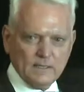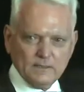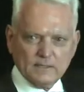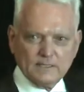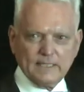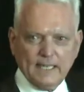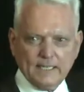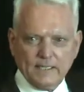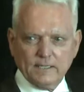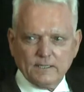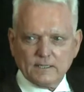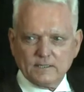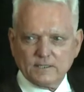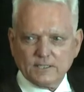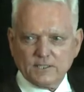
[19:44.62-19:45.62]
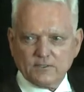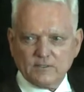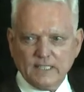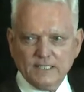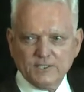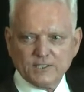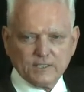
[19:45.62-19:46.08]
to take into
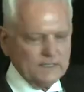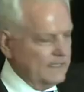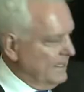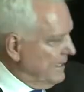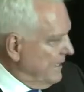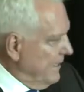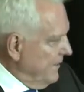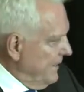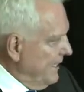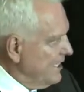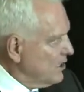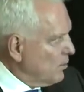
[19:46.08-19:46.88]
consideration. These